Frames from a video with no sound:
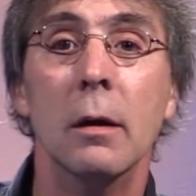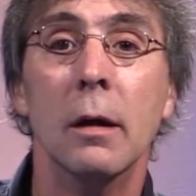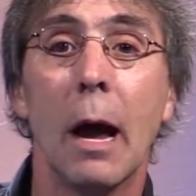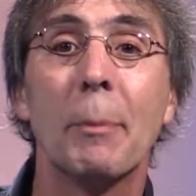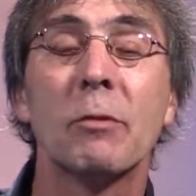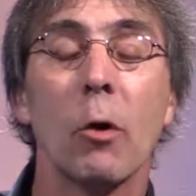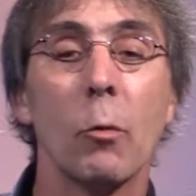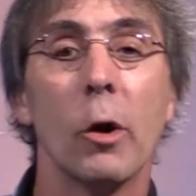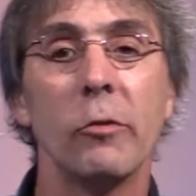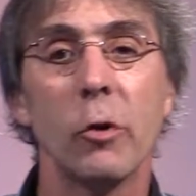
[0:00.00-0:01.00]
episode
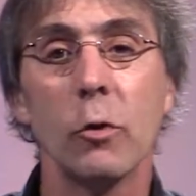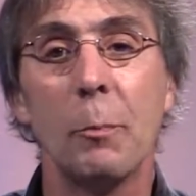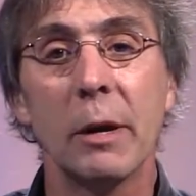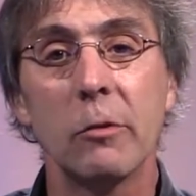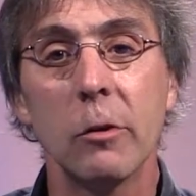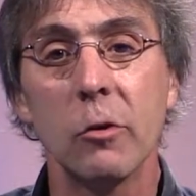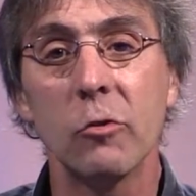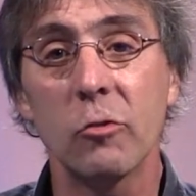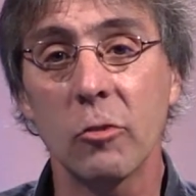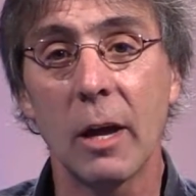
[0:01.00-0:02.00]
where I showed the
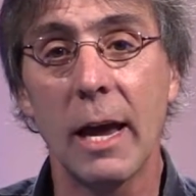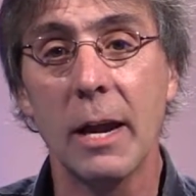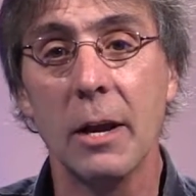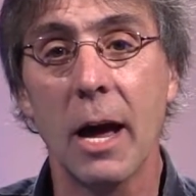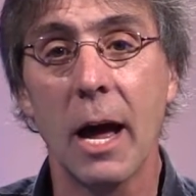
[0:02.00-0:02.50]
pictures and